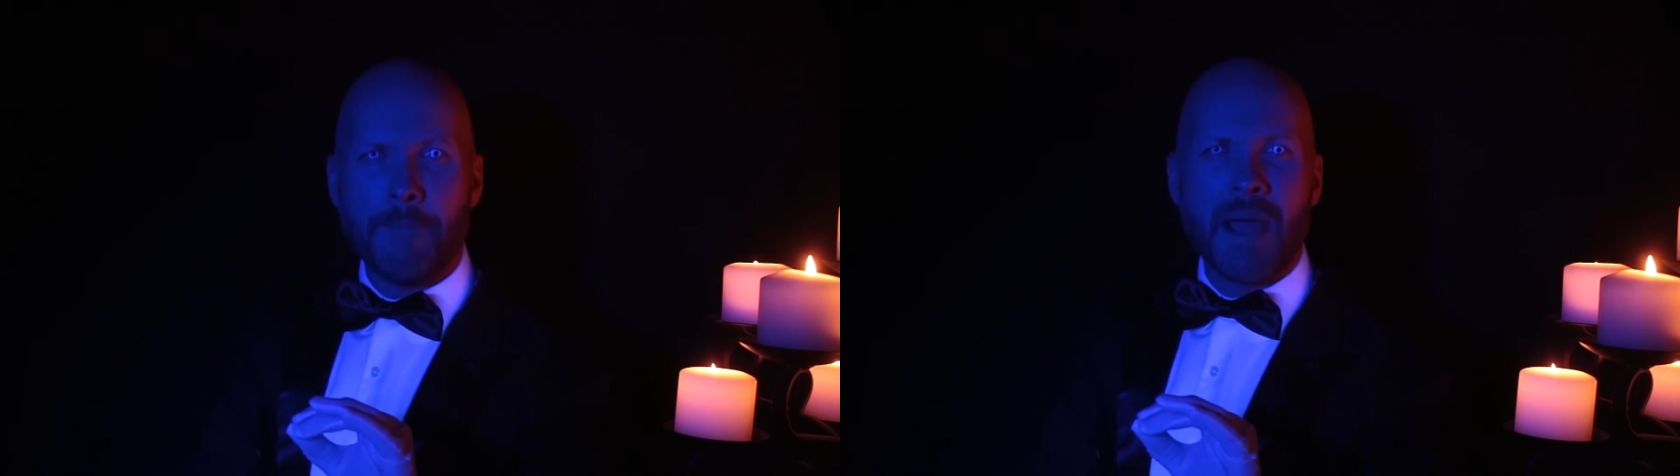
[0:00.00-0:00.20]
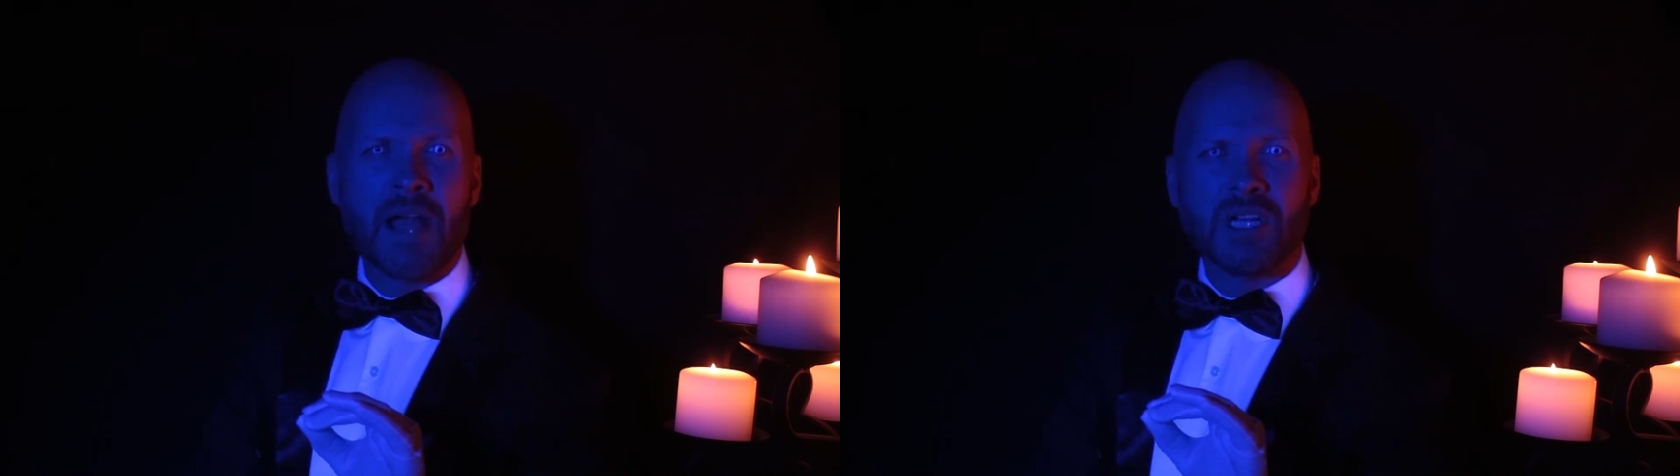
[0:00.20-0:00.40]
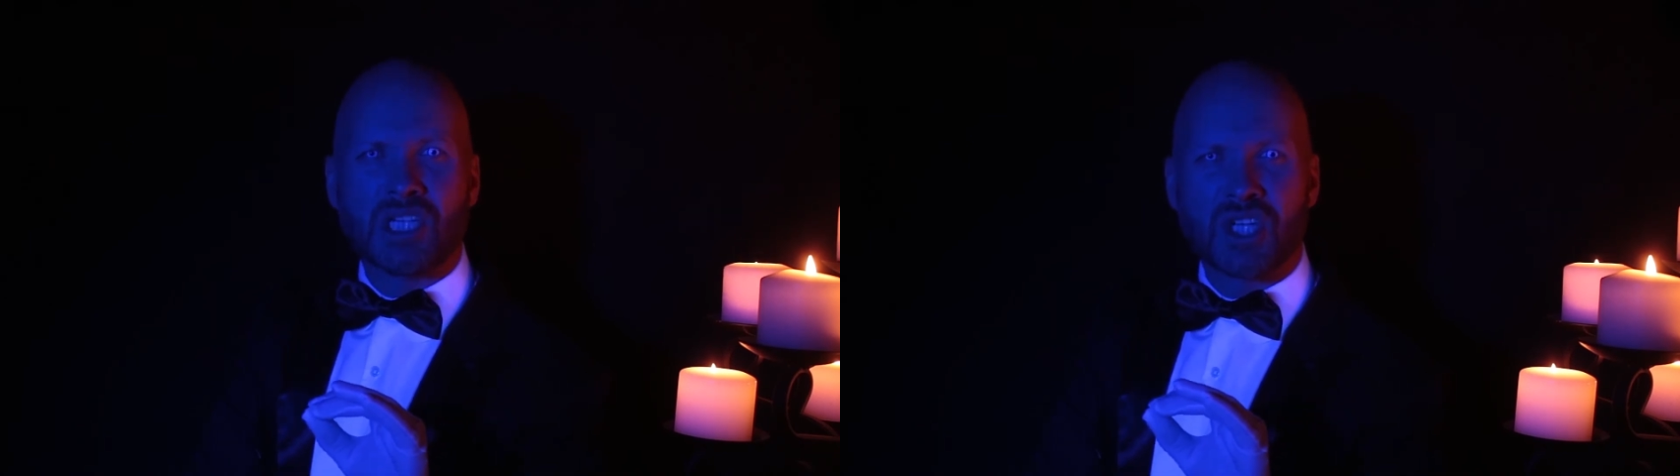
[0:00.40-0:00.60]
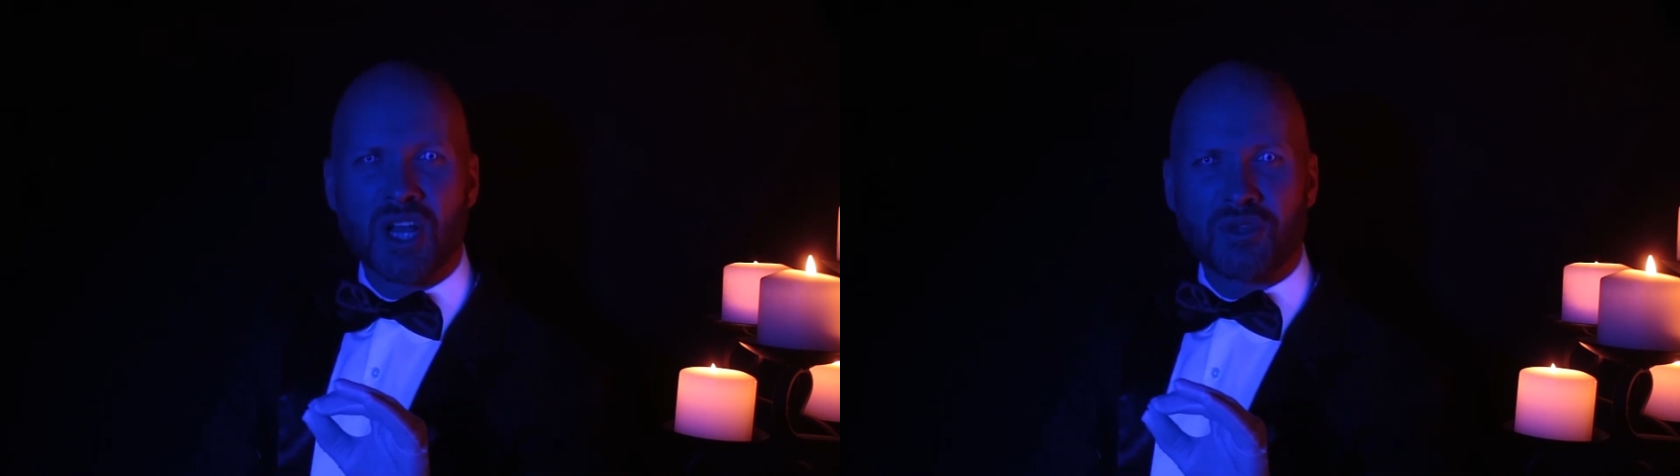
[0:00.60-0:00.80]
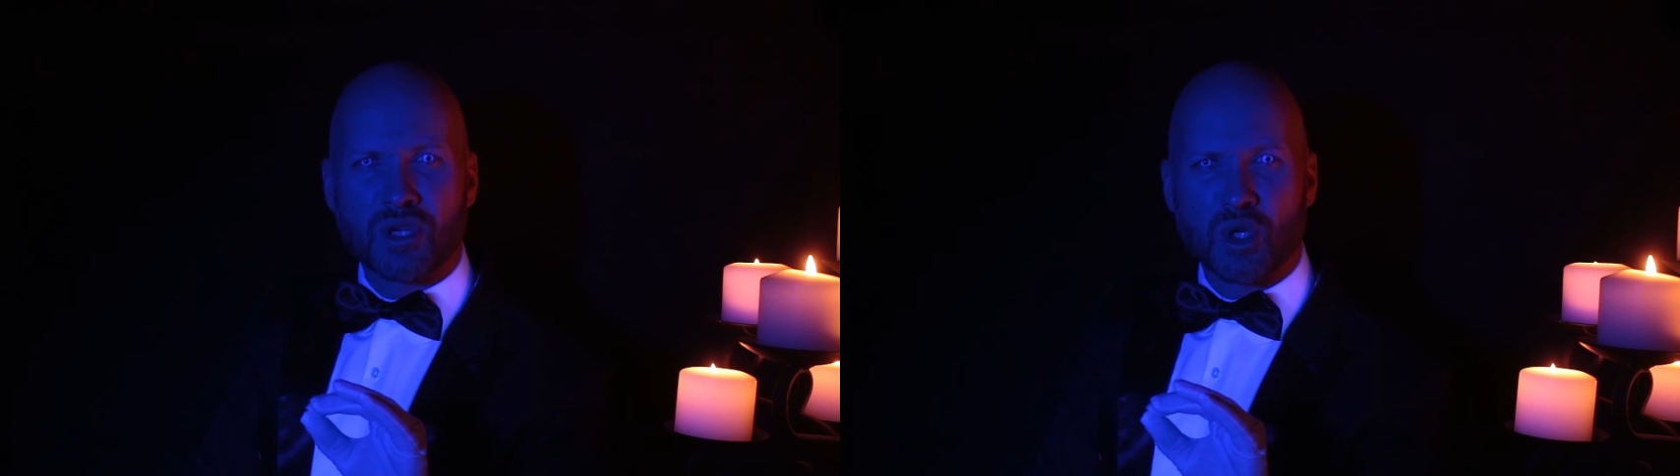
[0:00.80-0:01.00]
Mary
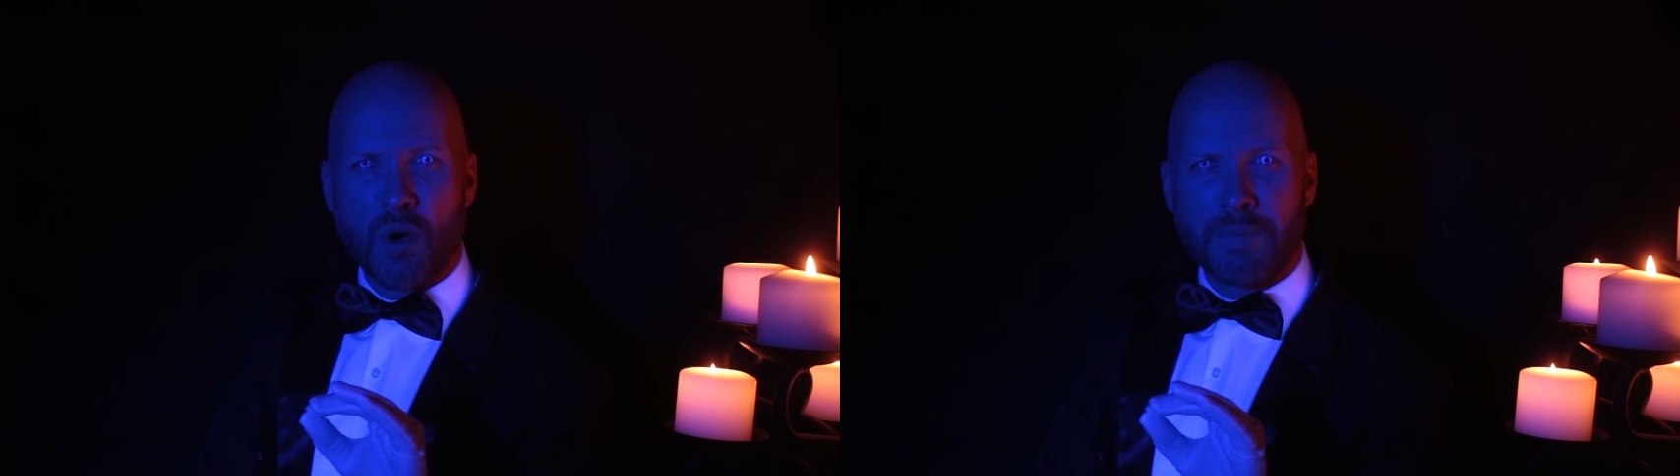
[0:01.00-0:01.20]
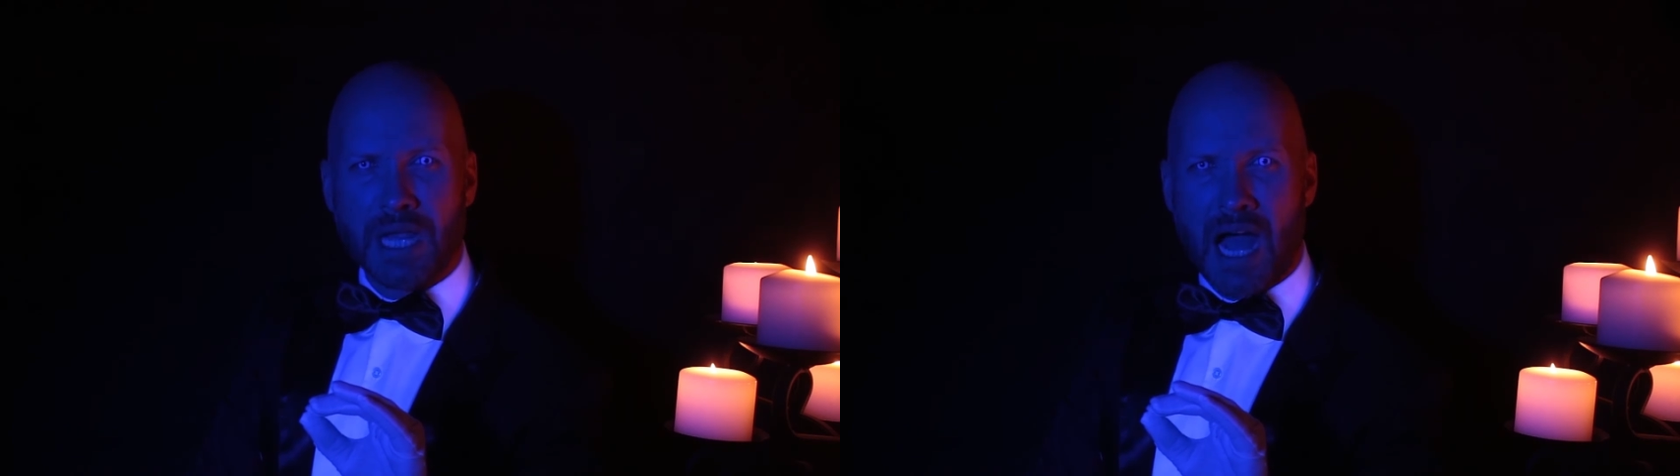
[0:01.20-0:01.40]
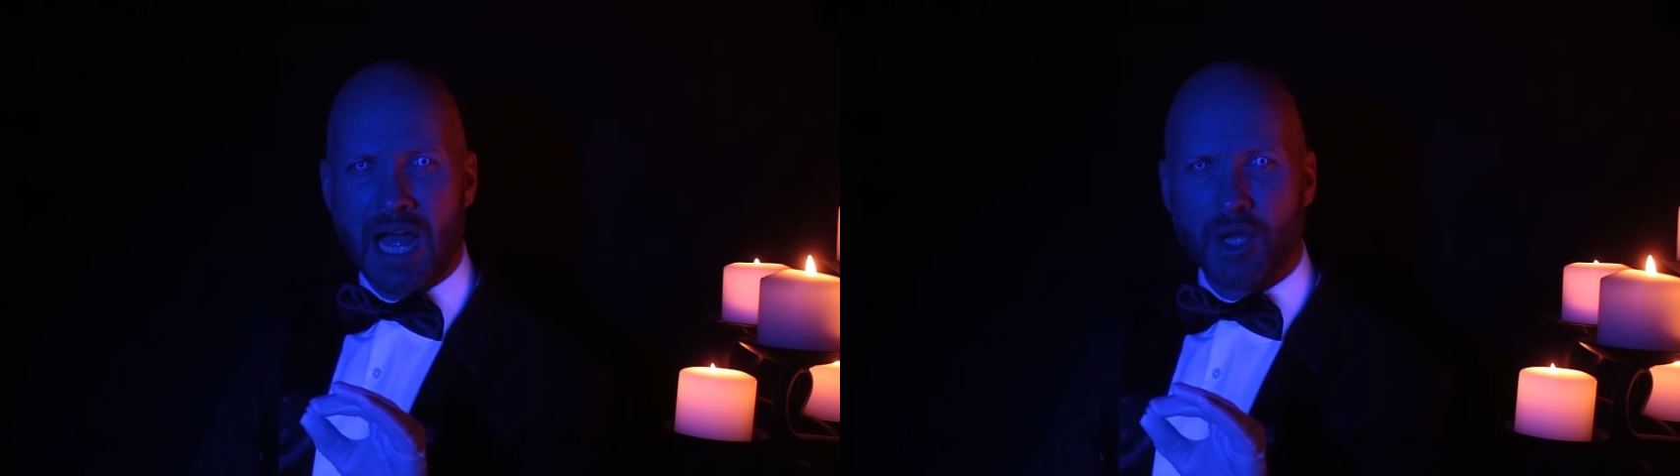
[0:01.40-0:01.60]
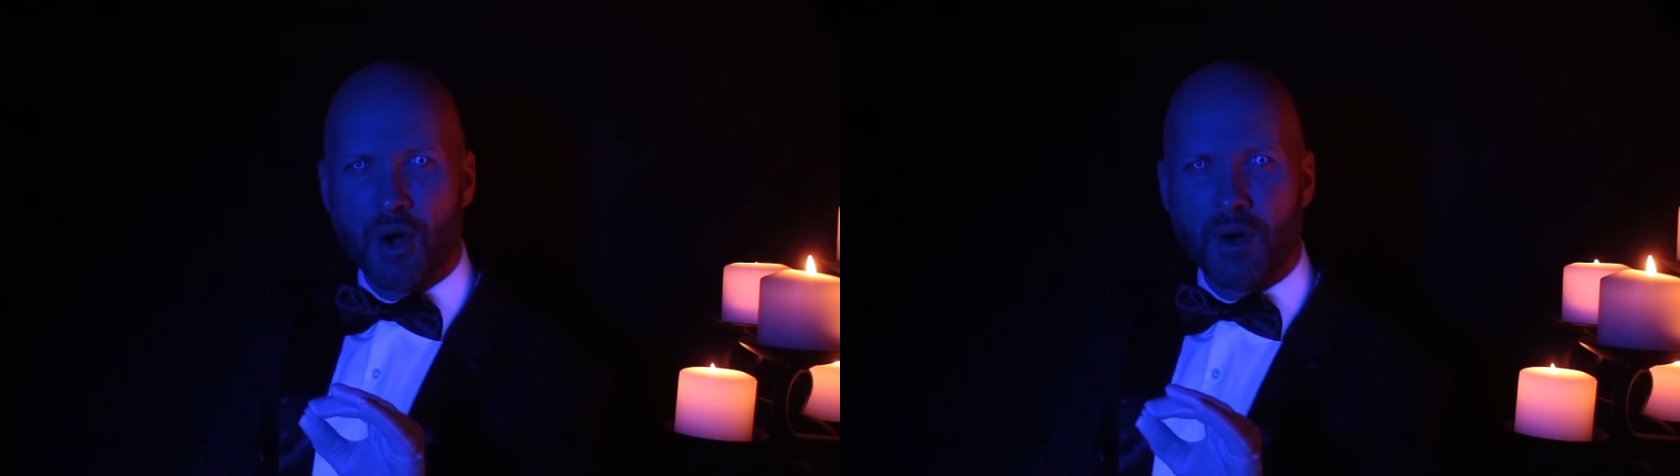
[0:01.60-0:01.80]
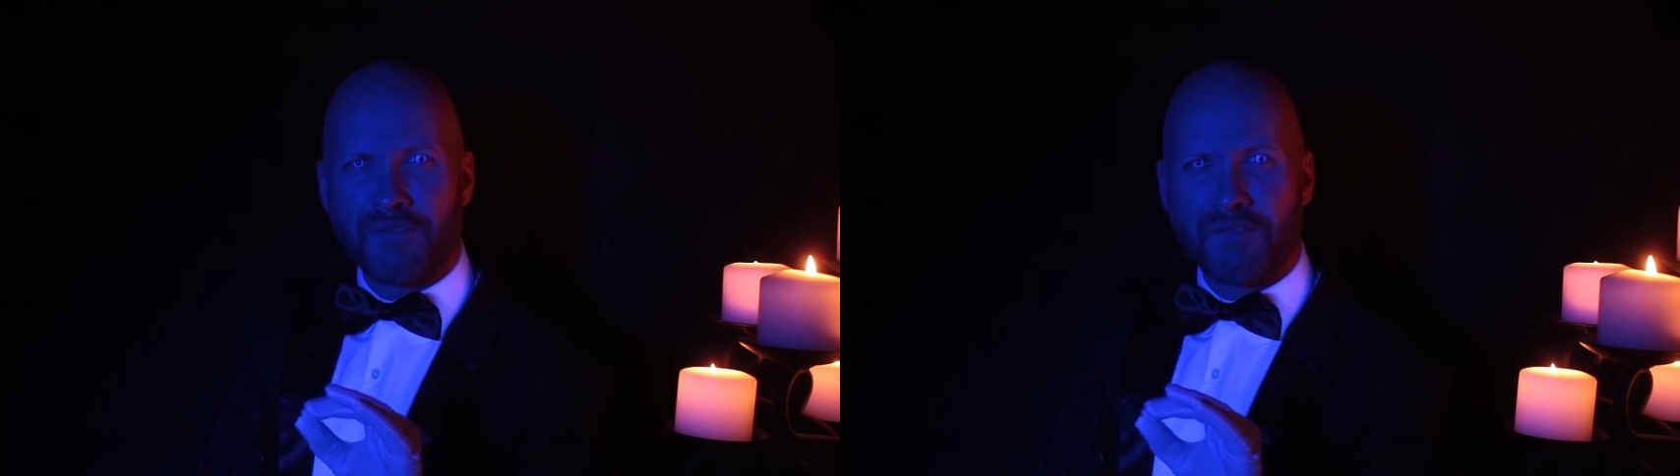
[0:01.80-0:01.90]
shut the door behind her